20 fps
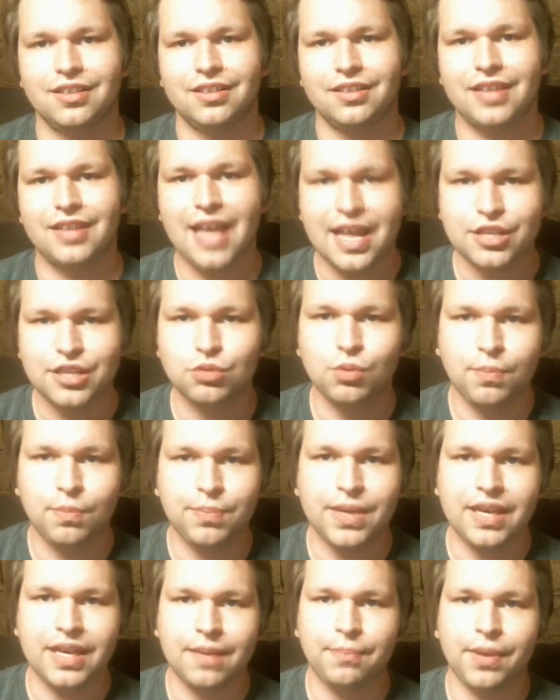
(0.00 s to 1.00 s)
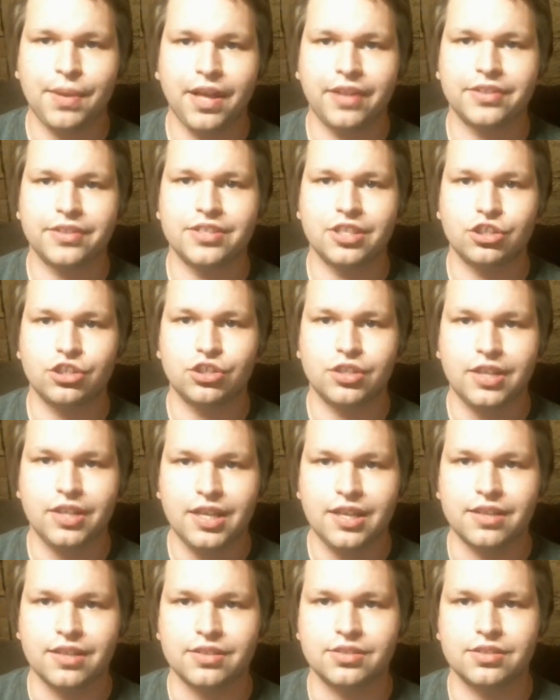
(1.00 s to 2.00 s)
That's what being a politician
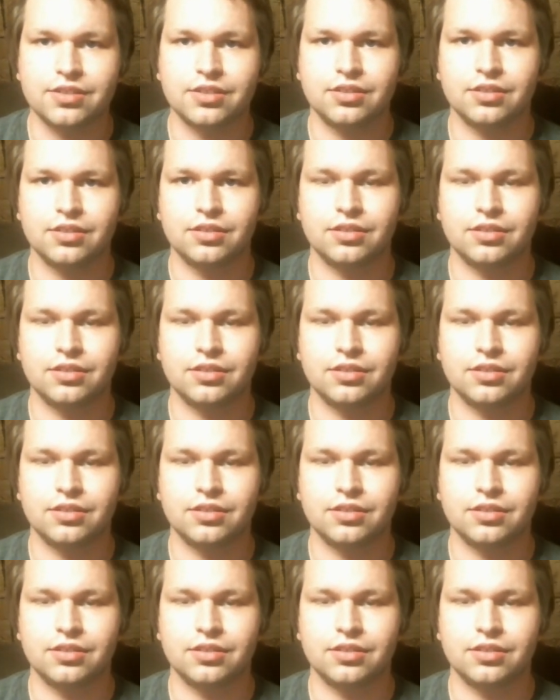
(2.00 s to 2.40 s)
is.